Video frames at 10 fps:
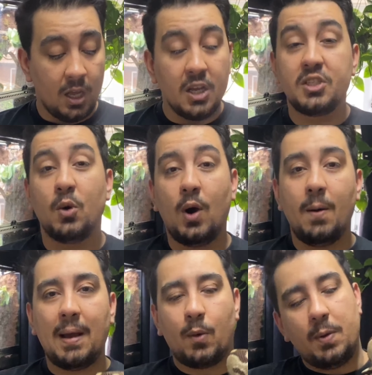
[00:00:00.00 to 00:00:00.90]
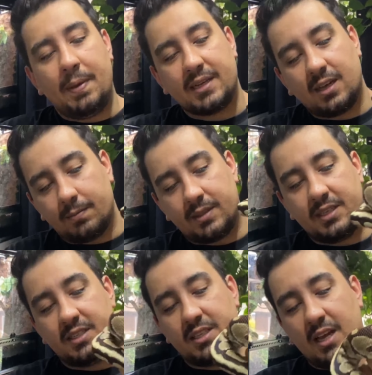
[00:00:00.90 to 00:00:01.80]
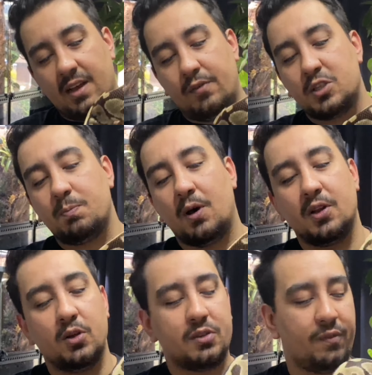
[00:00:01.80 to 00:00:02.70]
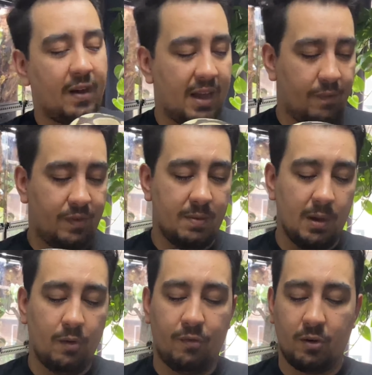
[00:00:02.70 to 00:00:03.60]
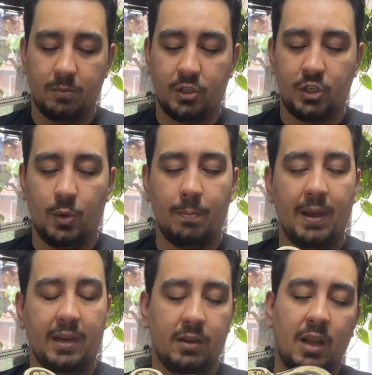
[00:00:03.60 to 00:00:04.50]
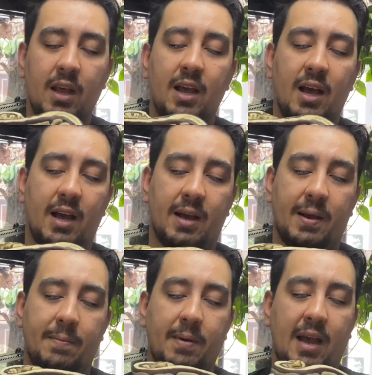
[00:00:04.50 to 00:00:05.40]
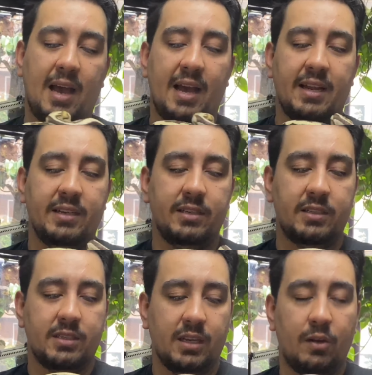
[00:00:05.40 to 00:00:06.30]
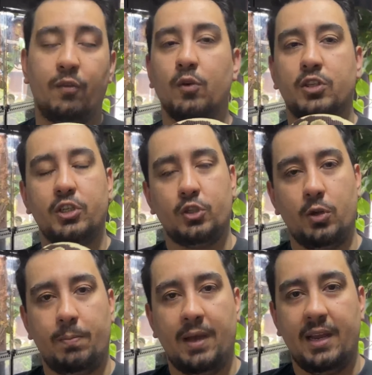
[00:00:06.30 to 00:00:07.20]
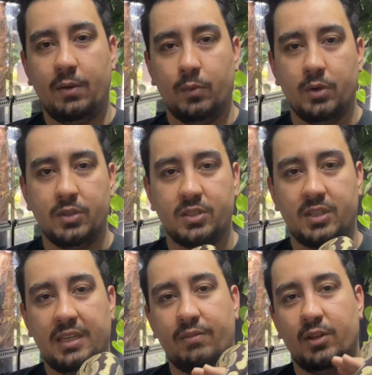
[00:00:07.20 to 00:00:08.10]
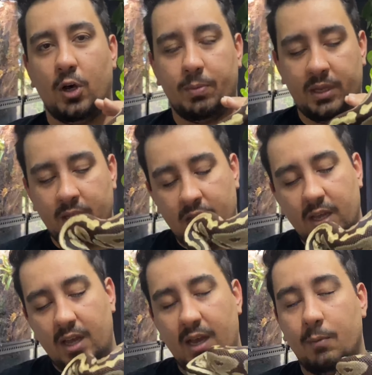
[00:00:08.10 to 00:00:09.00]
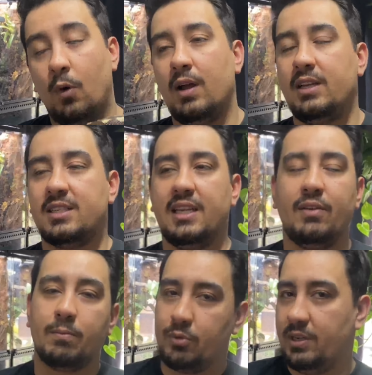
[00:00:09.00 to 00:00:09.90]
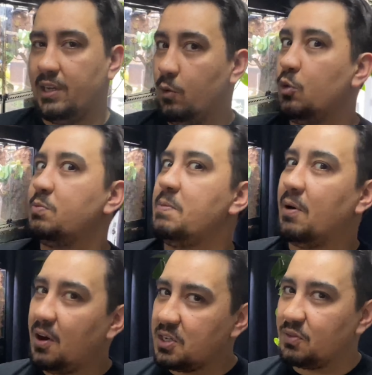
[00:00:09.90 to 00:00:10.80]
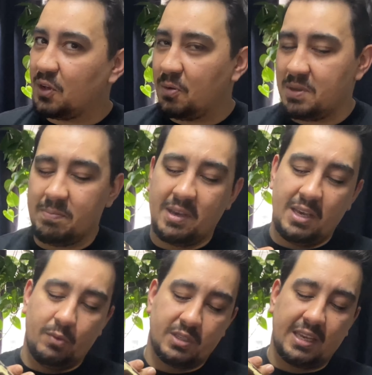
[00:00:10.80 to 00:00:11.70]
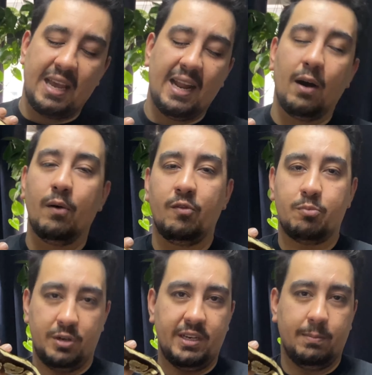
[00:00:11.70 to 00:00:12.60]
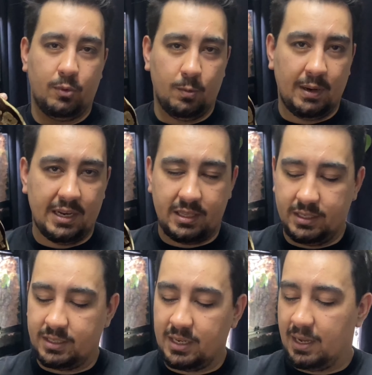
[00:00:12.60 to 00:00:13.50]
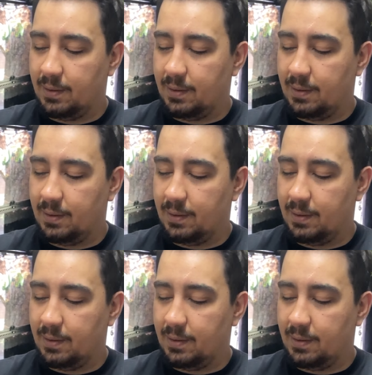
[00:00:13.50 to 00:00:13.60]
So a while back we picked up this spot-nosed fire female from Stuart Pain, and unfortunately Stuart Pain was leaving the hobby, or at least leaving breeding. He'll always be part of the hobby, but he was getting out of breeding ball pythons.